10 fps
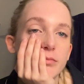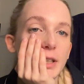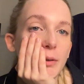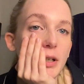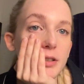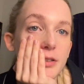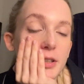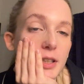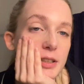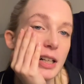Anyway, so
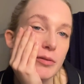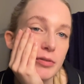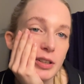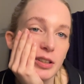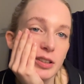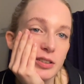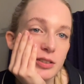today's outfit is